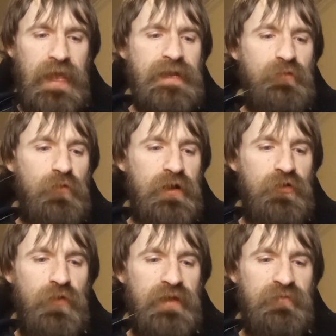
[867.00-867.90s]

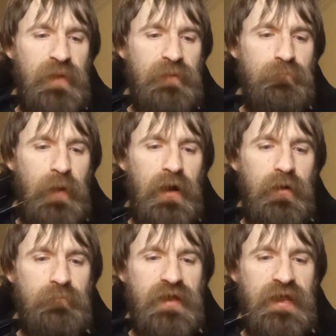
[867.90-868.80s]
Anyone who has been
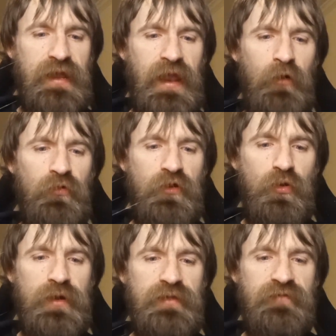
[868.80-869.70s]
bombed can tell the
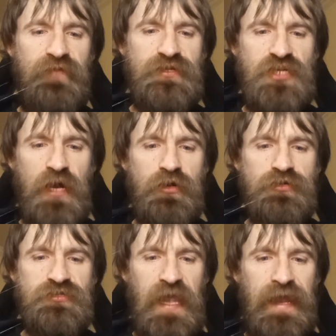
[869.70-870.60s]
noise of a
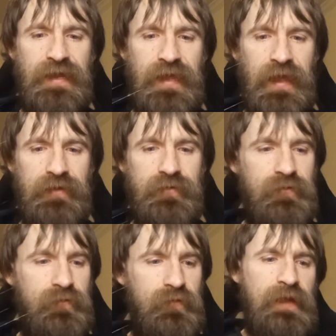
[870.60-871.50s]
Junkers 88.
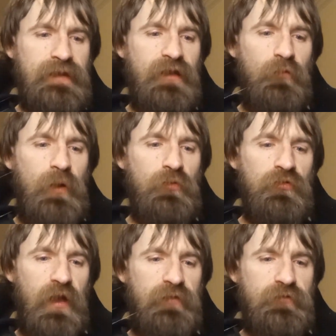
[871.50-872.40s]
They can tell
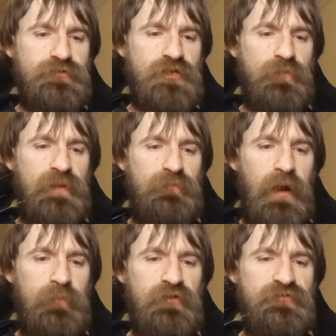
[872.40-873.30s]
most other German
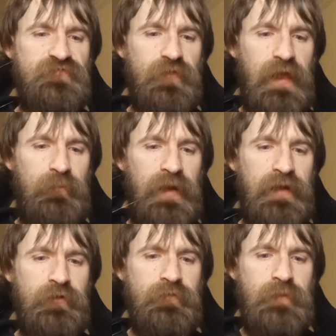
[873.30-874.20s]
bombers, for that
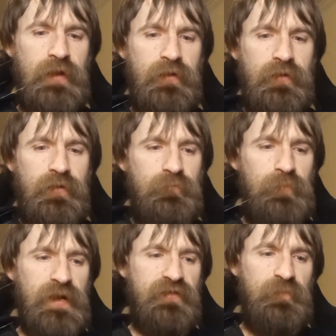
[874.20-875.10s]
matter,
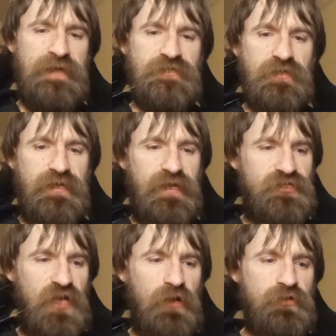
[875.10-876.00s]
but especially
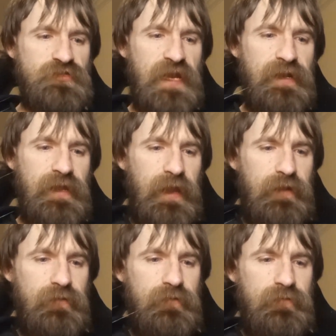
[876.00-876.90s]
a Junkers
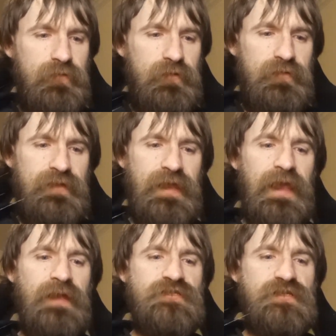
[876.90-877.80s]
88.
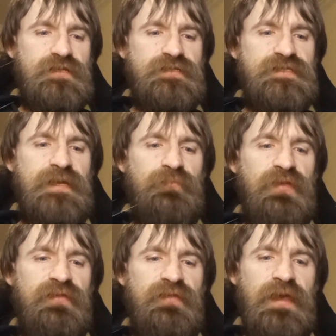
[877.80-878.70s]
The engines
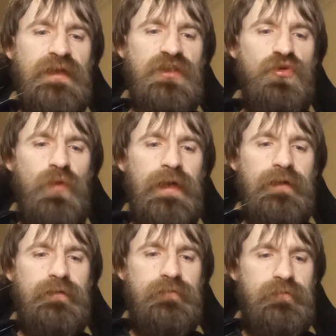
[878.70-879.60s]
seem to sing a
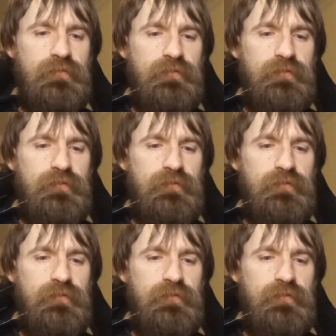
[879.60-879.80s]
duet.